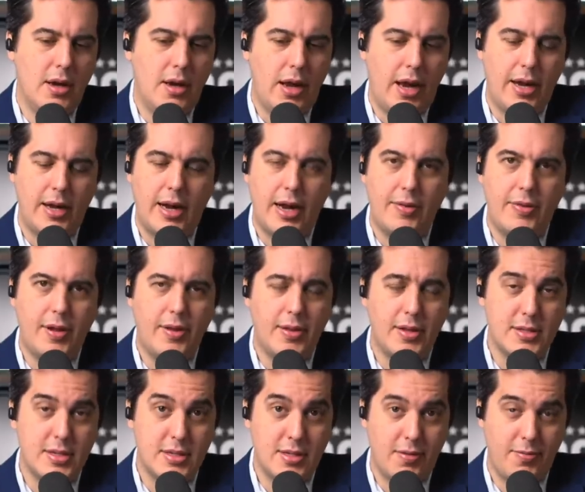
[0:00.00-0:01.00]
And I think
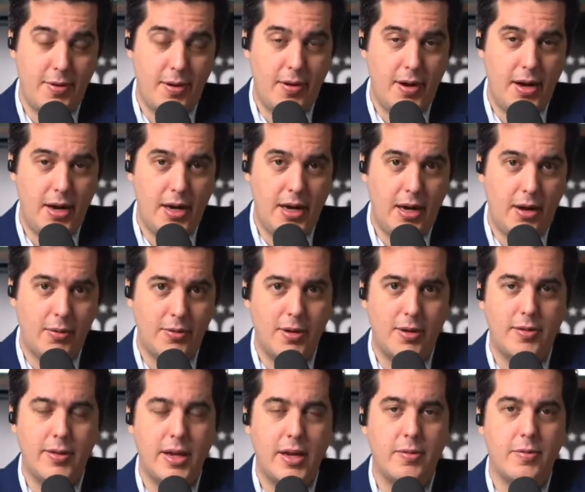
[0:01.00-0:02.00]
this is a very unhealthy
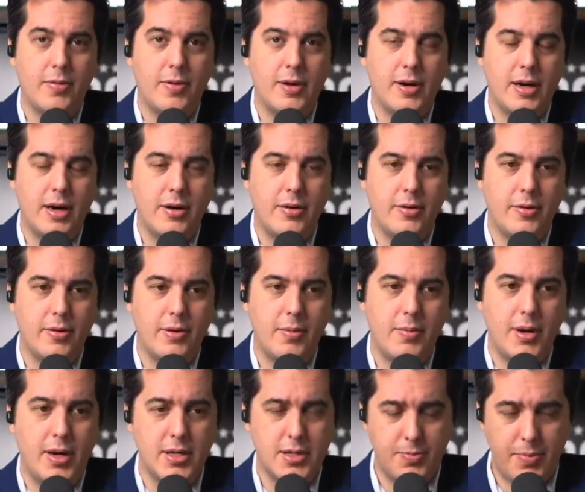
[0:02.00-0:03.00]
thing for a country,
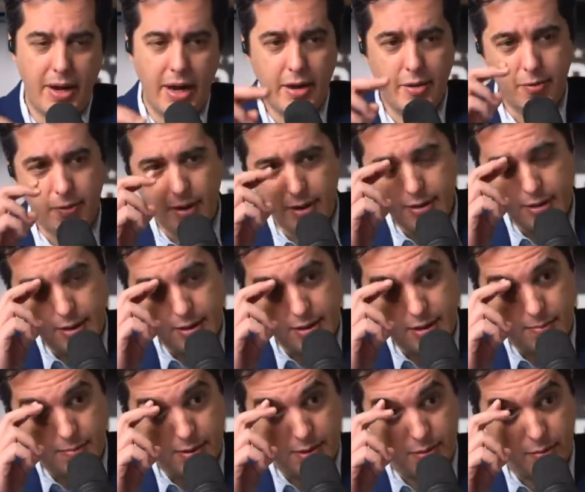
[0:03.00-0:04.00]
because
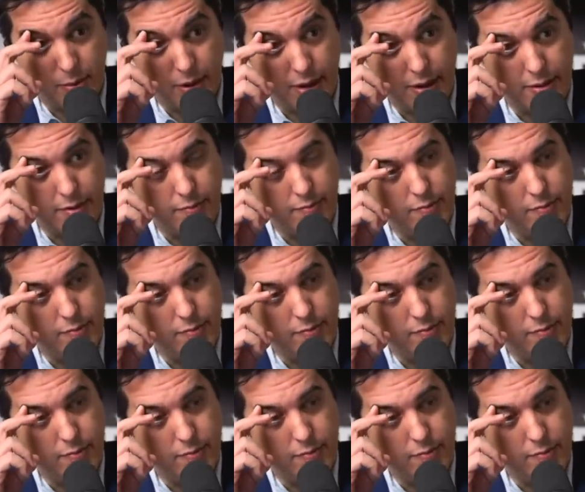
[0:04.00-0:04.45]
patriotism is what